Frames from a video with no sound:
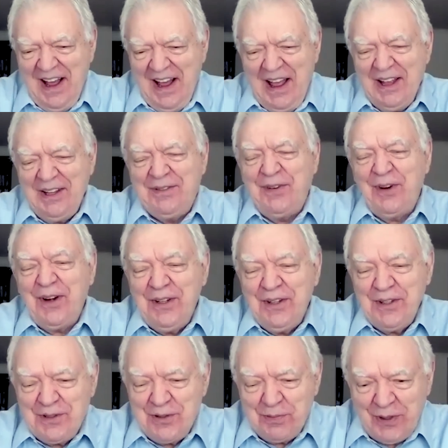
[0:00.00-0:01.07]
It's very
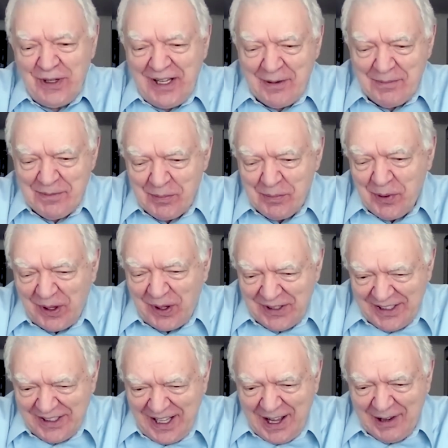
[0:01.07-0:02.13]
good you bring up the
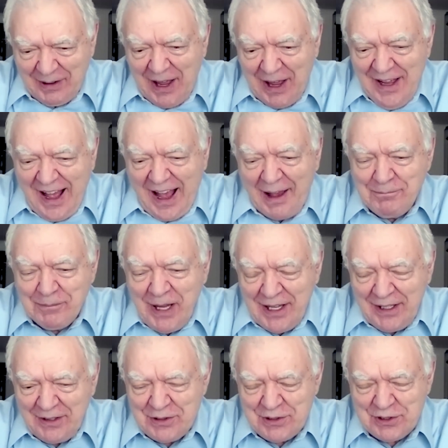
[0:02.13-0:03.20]
bonding. I'm
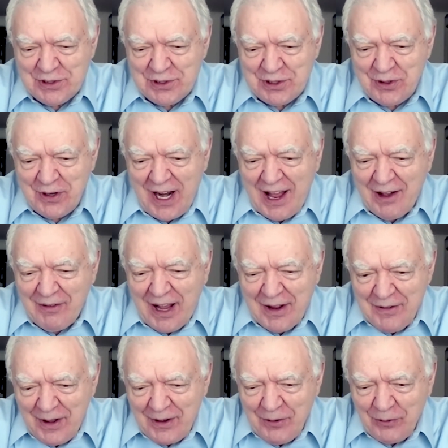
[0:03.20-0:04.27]
not sure how
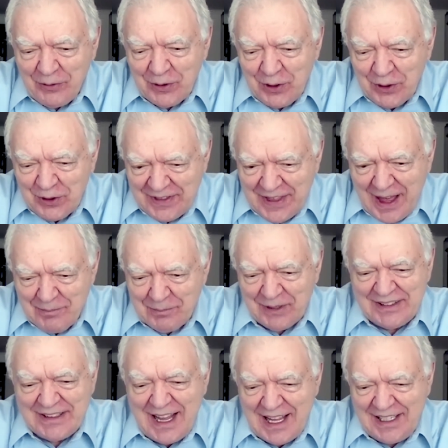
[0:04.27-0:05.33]
I overlooked that,
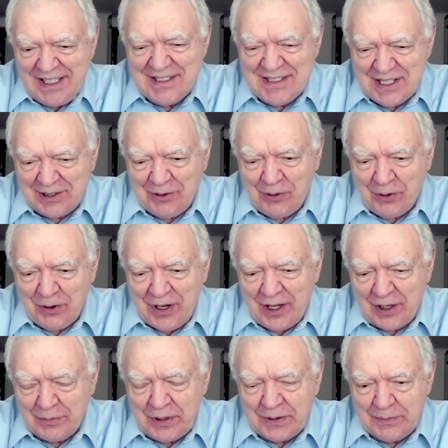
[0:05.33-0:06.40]
but that is a core
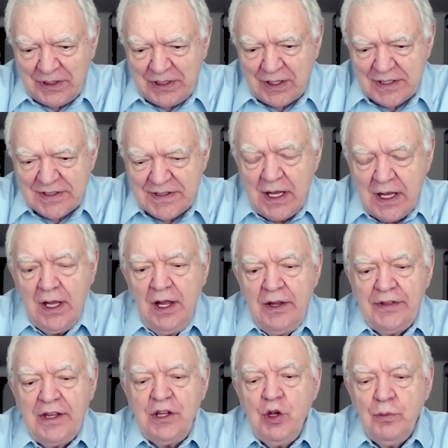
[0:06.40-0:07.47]
element, because
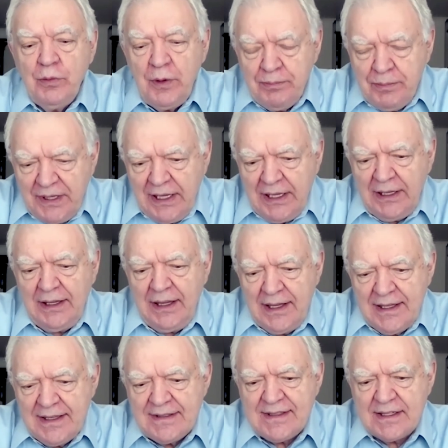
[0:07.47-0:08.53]
the human being
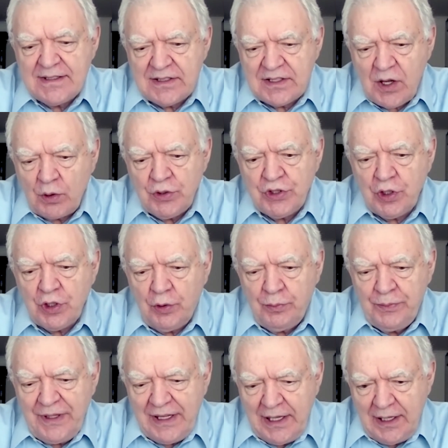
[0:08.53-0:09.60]
is a social
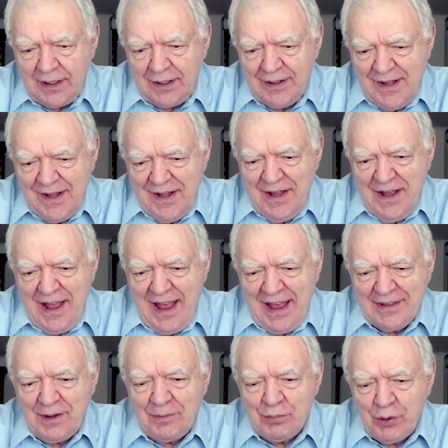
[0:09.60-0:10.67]
being
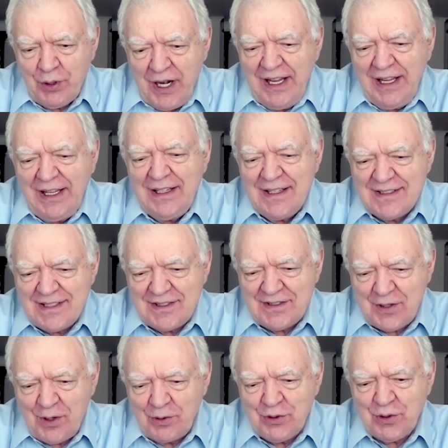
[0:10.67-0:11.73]
and the brain is a
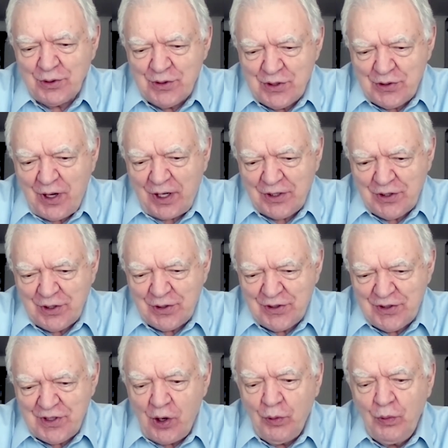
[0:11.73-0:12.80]
social structure.
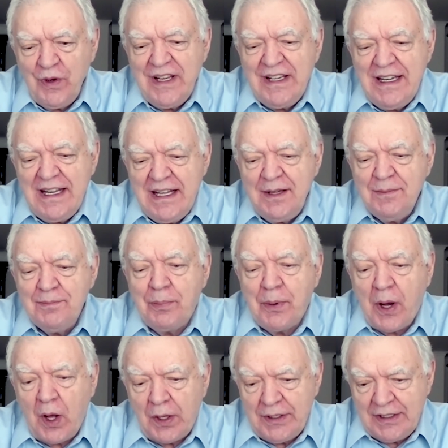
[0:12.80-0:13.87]
So we need
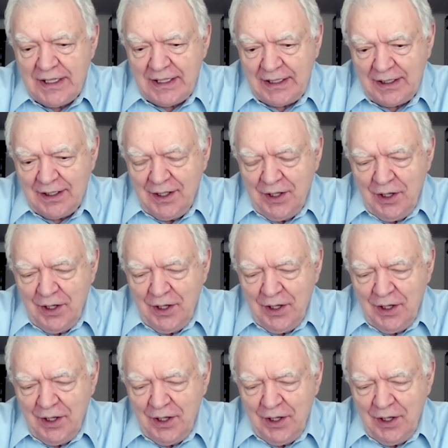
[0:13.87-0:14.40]
bonding.